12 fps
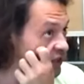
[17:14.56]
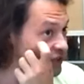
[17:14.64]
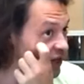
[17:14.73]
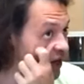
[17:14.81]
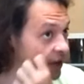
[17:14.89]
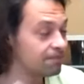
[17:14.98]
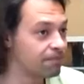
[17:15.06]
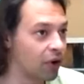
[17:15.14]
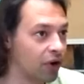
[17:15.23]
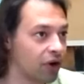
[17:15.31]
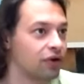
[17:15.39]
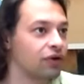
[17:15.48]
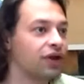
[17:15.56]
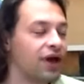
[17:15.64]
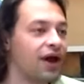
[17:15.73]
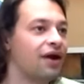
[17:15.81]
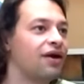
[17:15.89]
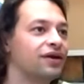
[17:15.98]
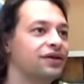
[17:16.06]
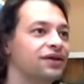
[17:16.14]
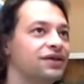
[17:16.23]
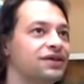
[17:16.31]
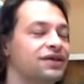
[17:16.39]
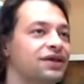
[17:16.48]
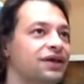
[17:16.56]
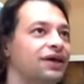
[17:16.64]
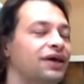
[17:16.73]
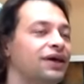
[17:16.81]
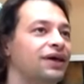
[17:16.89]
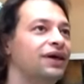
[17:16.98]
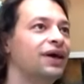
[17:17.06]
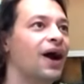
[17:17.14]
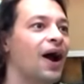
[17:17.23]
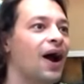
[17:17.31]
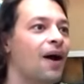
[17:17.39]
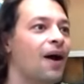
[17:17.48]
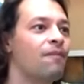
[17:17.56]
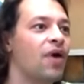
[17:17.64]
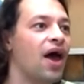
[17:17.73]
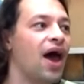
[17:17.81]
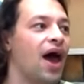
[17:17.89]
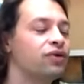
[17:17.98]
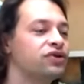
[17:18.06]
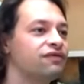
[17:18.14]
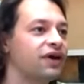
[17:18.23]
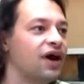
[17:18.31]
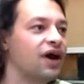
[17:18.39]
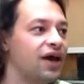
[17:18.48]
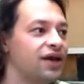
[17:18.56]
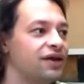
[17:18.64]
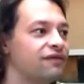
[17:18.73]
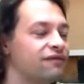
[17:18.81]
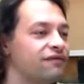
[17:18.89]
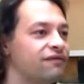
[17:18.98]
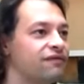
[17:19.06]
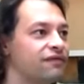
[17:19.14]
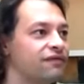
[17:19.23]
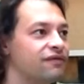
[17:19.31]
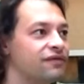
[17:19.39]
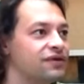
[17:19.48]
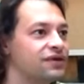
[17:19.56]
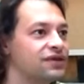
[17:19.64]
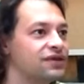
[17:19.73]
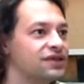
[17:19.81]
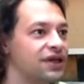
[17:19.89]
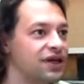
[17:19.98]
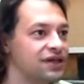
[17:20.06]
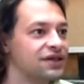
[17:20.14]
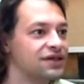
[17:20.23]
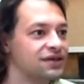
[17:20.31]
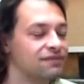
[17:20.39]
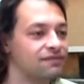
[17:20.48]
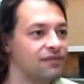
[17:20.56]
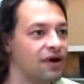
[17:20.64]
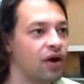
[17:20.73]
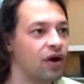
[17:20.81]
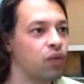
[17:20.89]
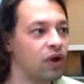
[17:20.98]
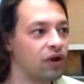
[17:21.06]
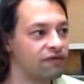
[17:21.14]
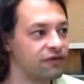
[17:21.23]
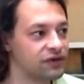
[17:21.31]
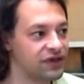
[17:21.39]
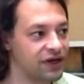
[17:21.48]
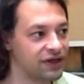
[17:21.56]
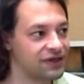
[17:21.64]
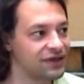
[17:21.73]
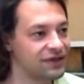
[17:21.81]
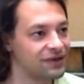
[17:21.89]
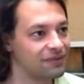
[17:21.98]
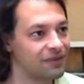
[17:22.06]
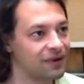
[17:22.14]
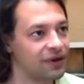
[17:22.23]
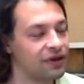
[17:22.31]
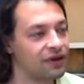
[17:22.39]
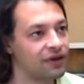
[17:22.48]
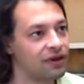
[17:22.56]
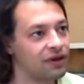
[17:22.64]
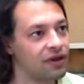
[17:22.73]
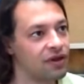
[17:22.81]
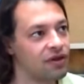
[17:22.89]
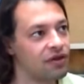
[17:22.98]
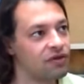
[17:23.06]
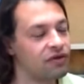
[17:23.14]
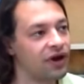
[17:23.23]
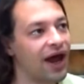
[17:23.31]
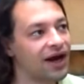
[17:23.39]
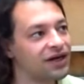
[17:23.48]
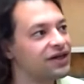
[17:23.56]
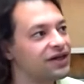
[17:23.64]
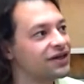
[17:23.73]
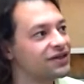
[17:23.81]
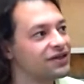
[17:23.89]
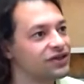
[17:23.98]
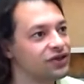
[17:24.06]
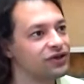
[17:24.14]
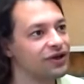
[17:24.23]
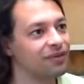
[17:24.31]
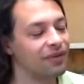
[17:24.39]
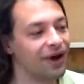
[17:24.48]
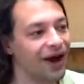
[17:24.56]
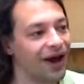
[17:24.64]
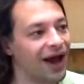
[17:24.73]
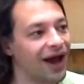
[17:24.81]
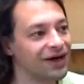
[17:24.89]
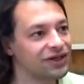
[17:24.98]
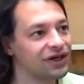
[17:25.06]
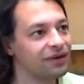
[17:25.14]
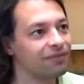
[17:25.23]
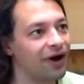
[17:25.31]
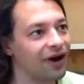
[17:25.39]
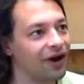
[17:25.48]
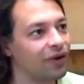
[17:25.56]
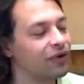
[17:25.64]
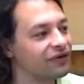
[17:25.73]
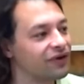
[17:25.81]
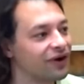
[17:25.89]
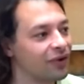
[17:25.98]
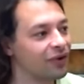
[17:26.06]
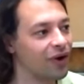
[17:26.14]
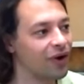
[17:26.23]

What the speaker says: diabolical characters out of a kind of cynicism and a willful cynicism that actually doesn't suit him. Actually, Marlowe would have done quite